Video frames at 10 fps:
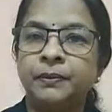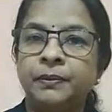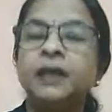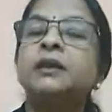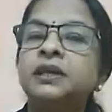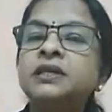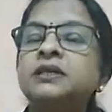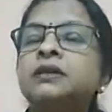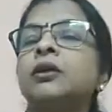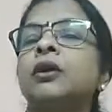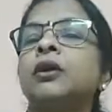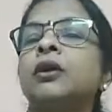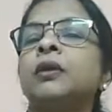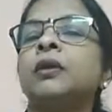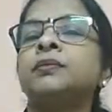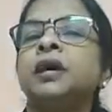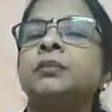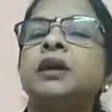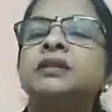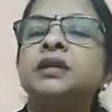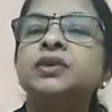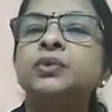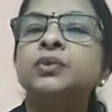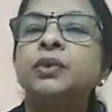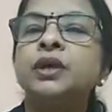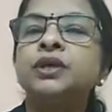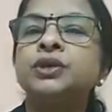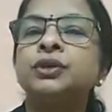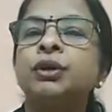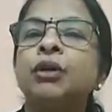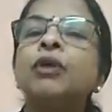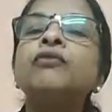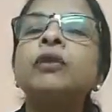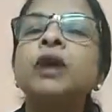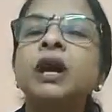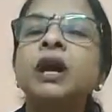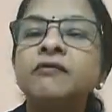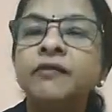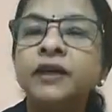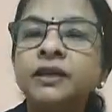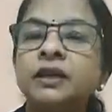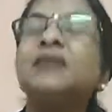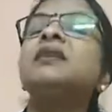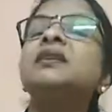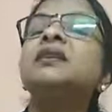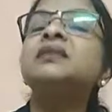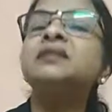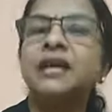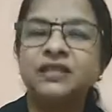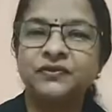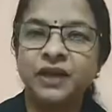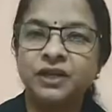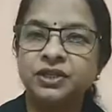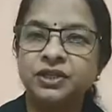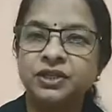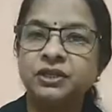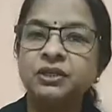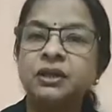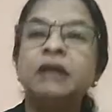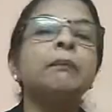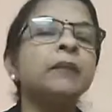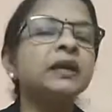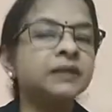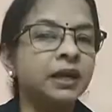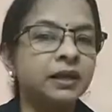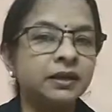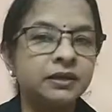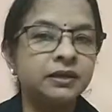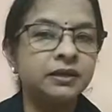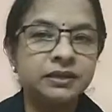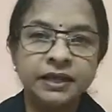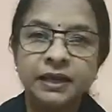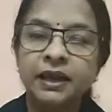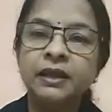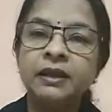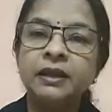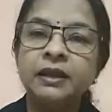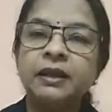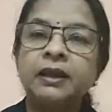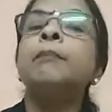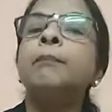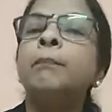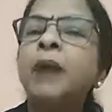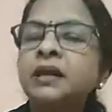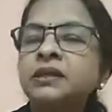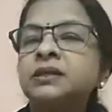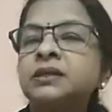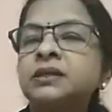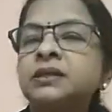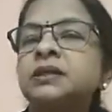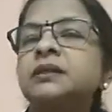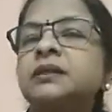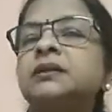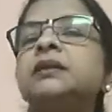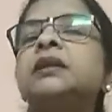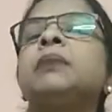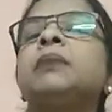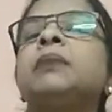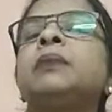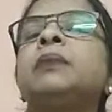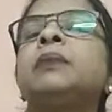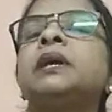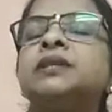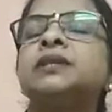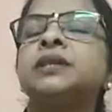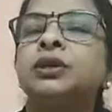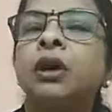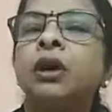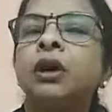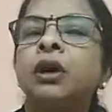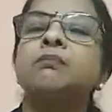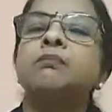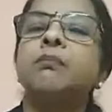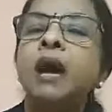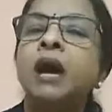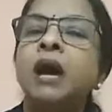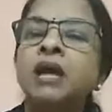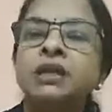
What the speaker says: This cropped up a situation of conflict, dissatisfaction, misunderstanding, but the Belgian government was smart enough